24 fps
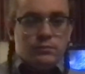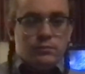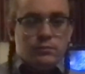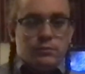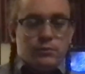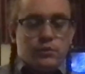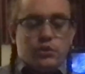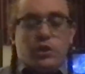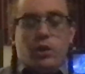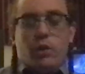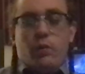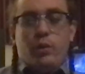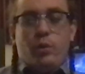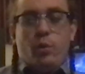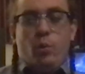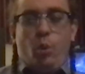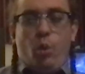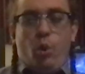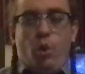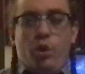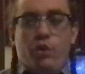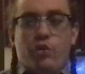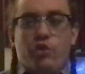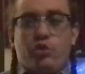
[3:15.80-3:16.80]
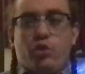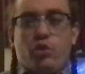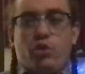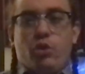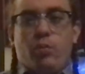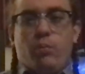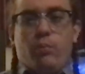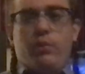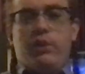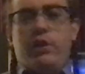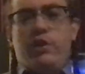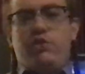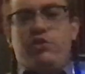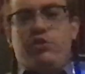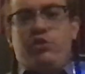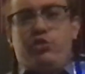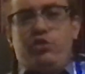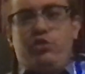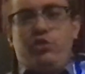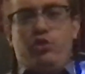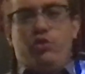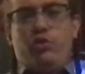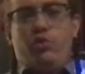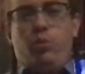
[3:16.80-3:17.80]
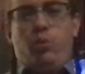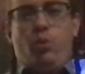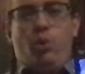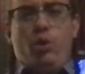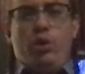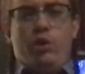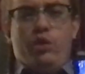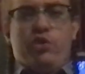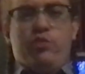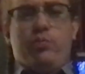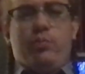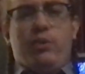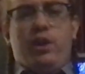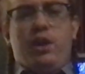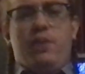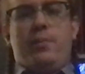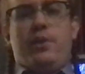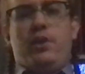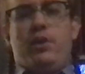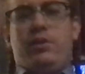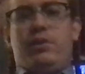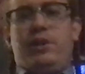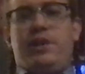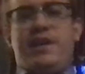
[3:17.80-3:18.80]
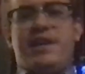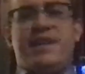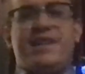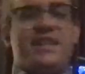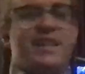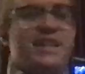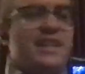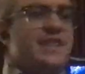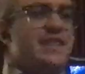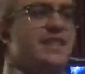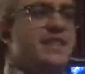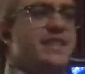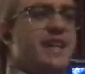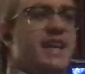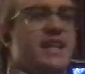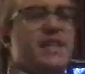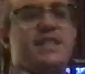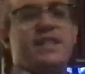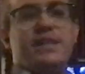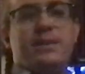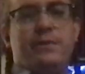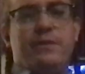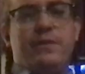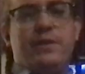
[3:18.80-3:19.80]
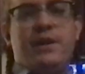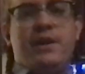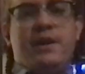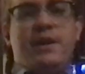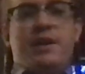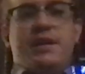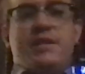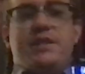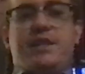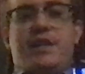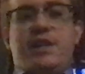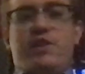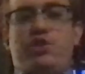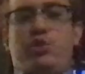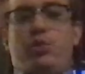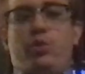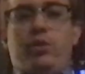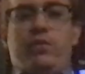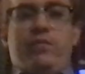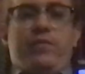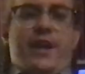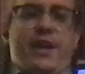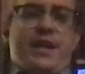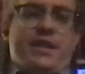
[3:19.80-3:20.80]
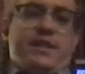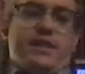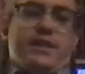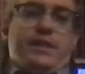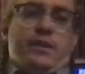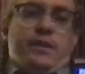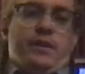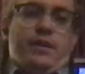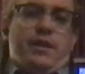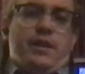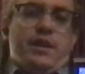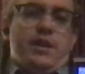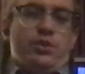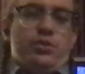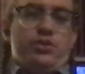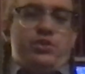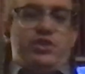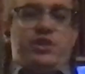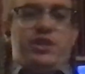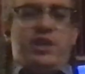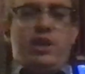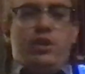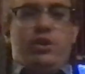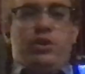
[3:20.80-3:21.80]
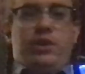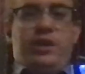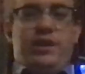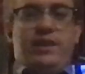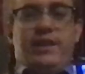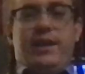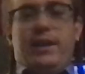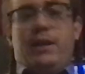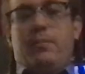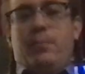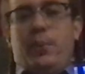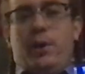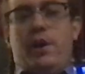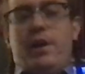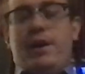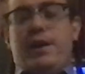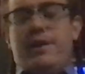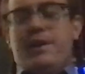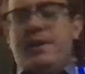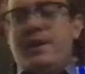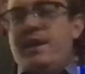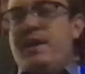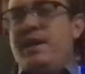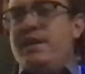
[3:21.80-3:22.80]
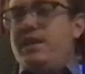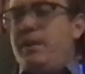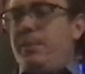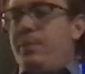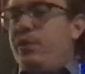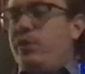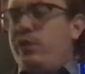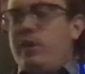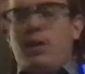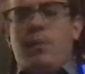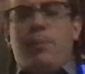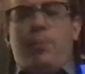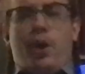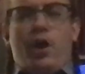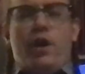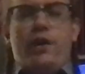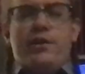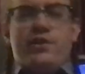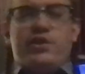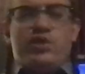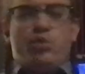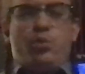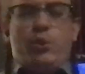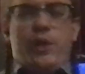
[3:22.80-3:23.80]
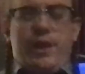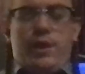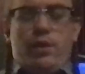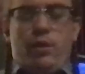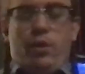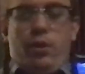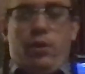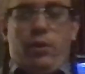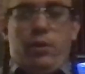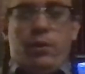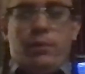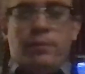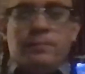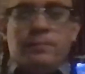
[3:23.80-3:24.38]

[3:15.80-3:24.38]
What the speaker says: So in warrants, corporations use warrants primarily as an incentive to get you invested in another security like a bond, typically a bond sweetener.